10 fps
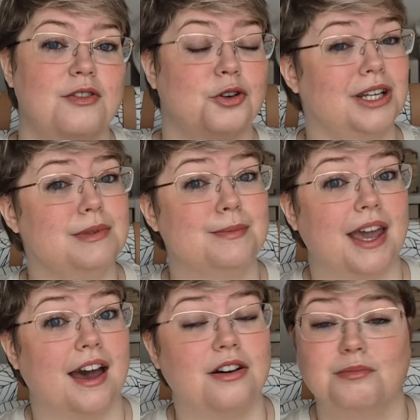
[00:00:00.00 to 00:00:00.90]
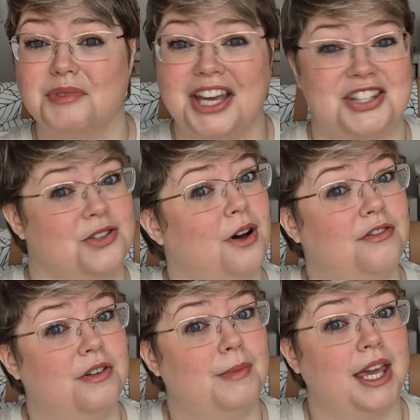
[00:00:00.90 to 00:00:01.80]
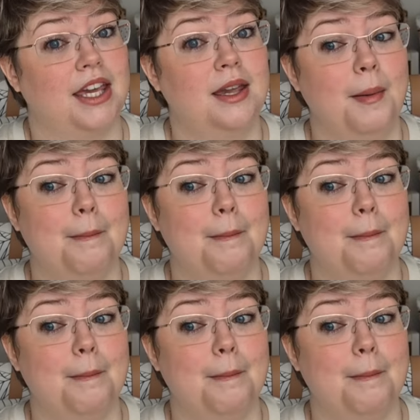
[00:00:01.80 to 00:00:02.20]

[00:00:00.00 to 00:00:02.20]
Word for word: Creeps me out. It's not for me,